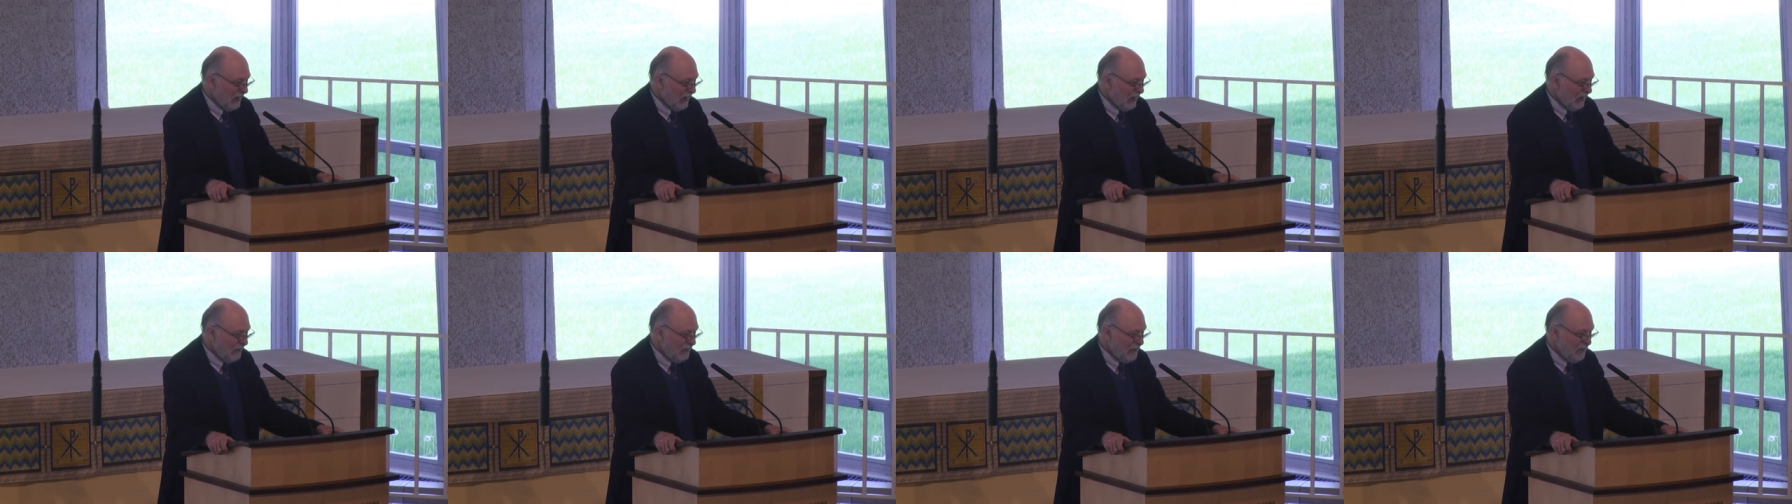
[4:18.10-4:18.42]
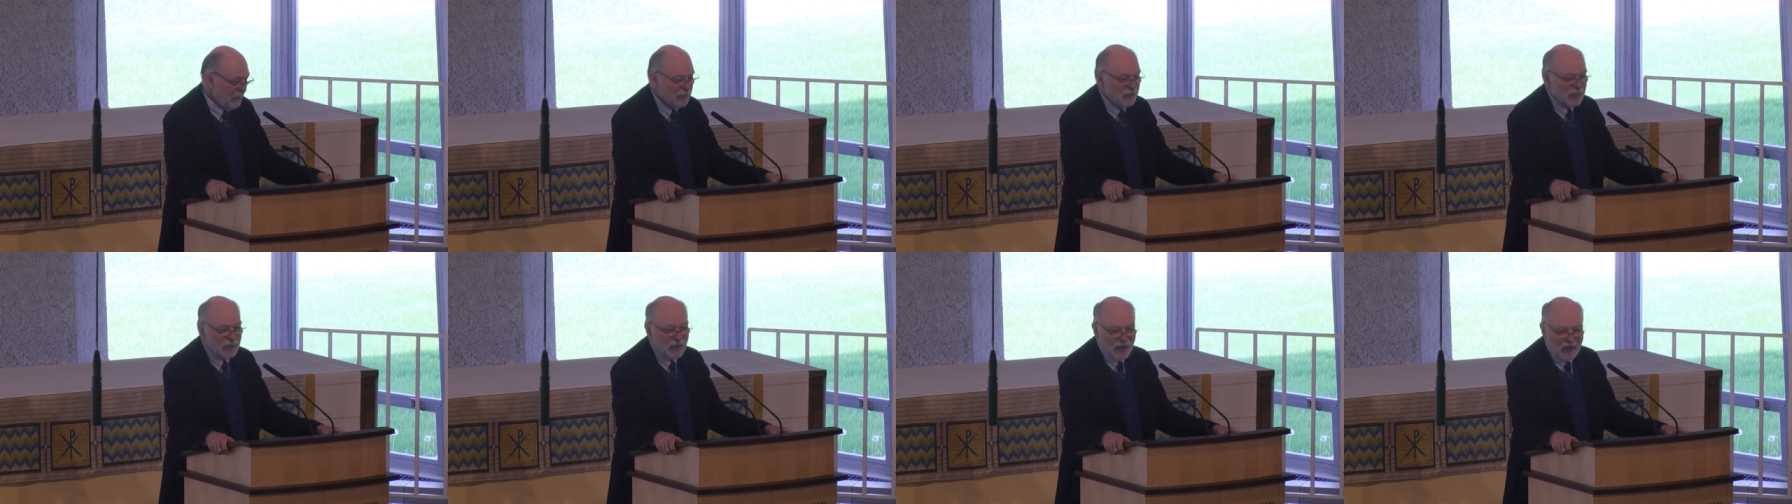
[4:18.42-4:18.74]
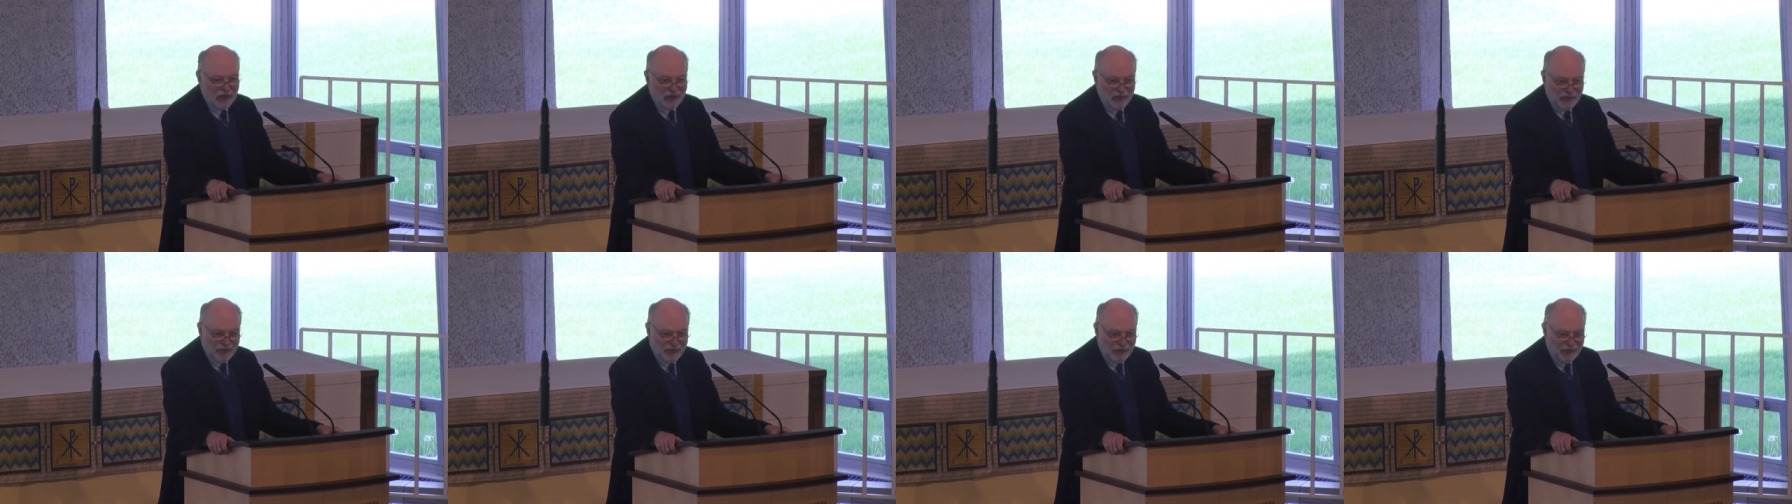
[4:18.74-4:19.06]
of the
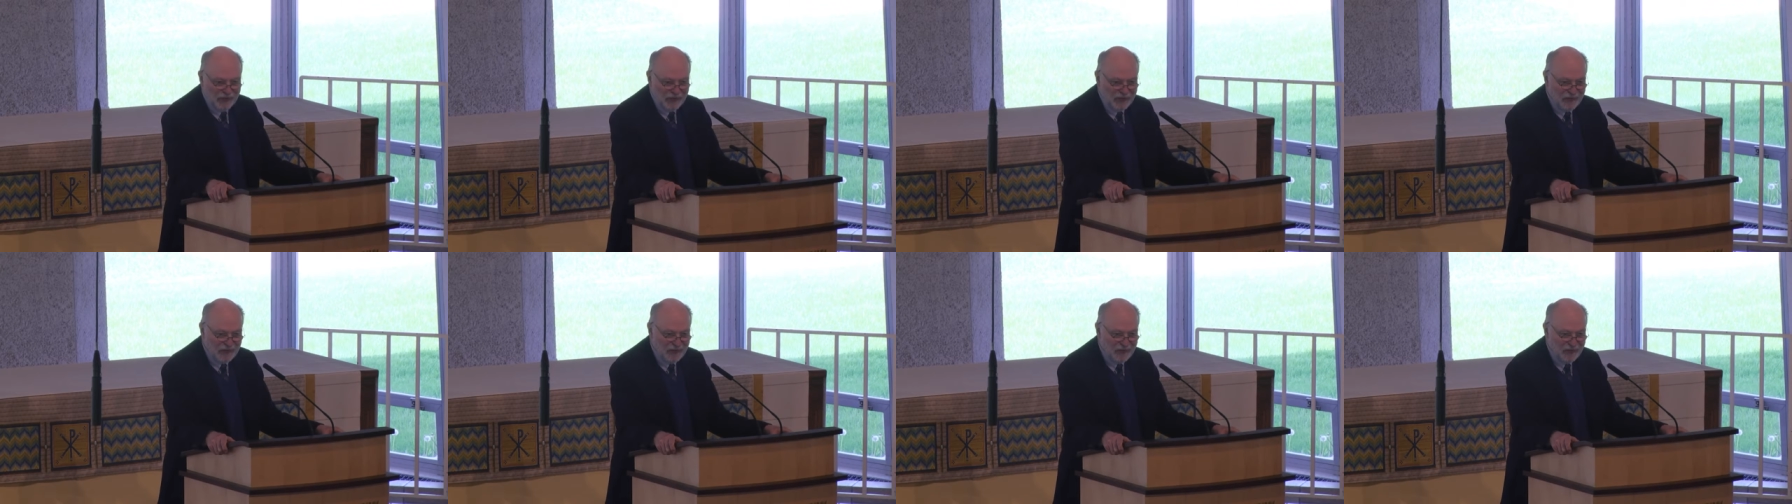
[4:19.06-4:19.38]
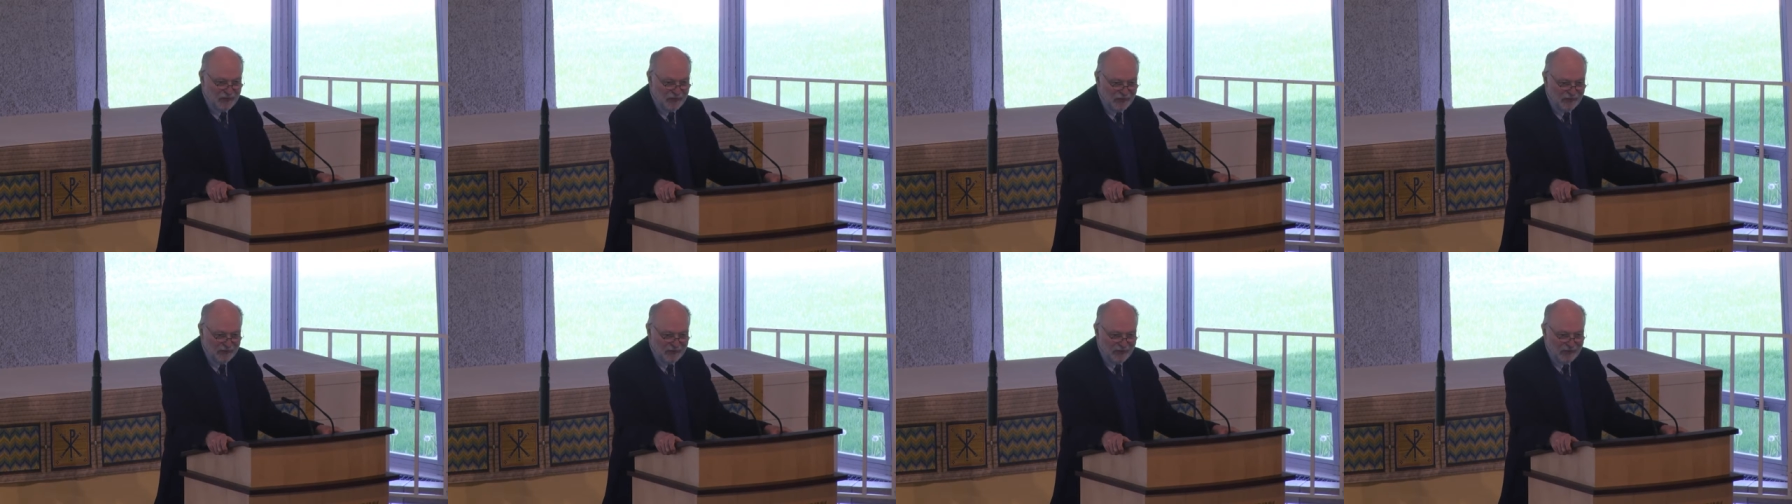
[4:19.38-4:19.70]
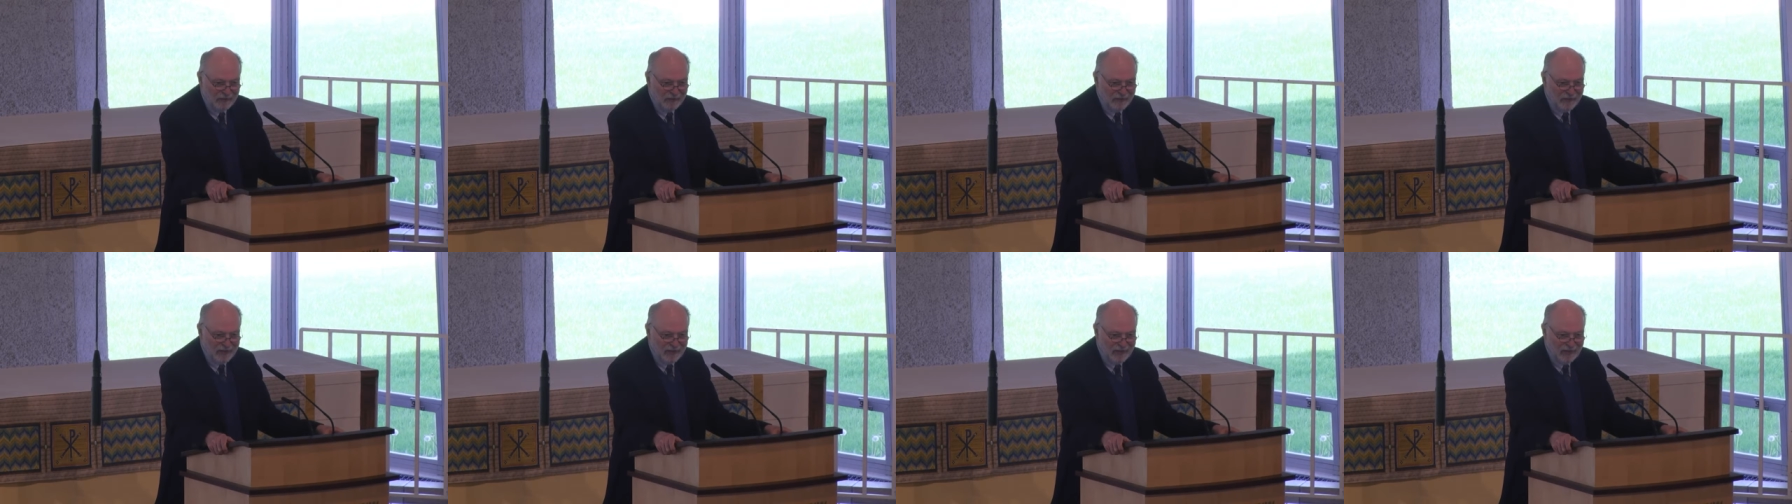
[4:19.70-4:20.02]
preciousness of
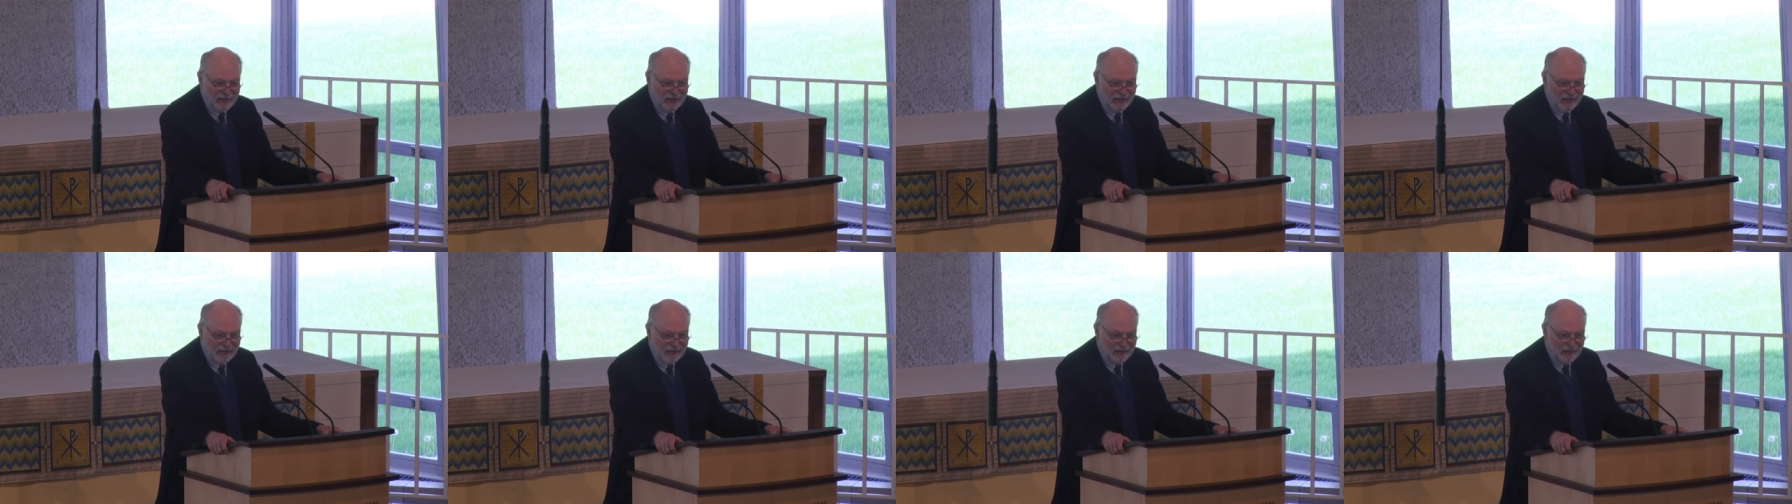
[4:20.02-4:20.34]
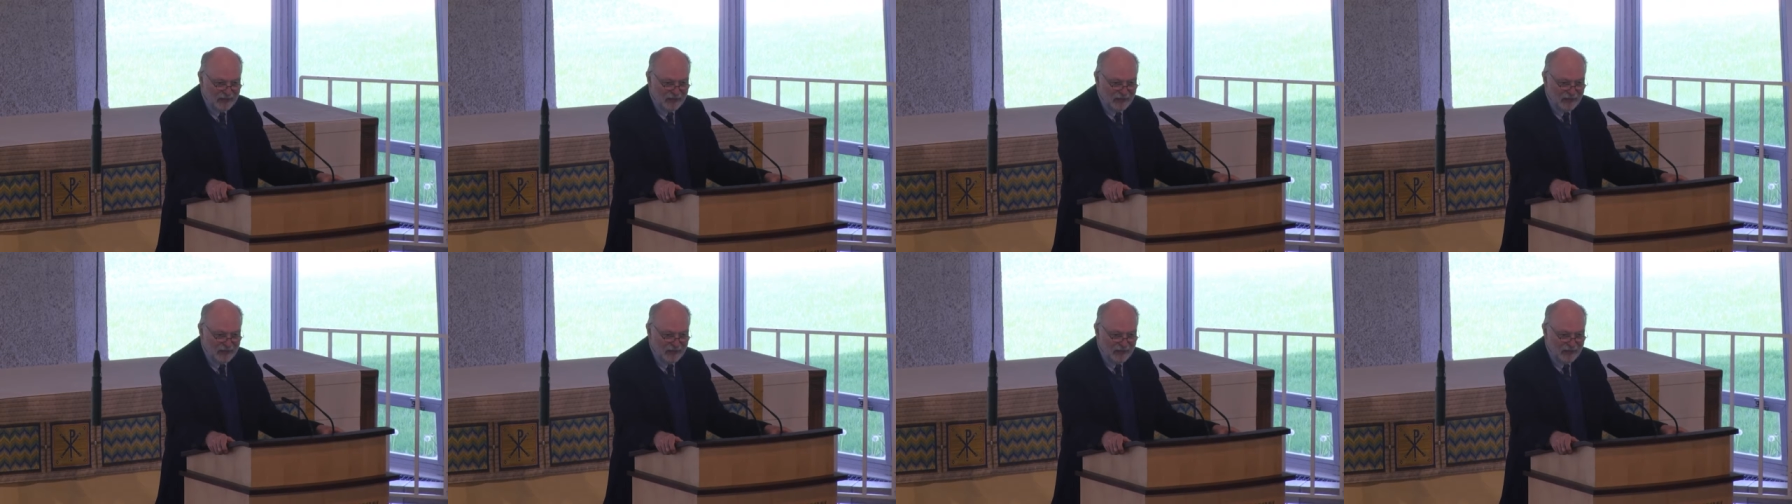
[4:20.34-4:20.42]
everything.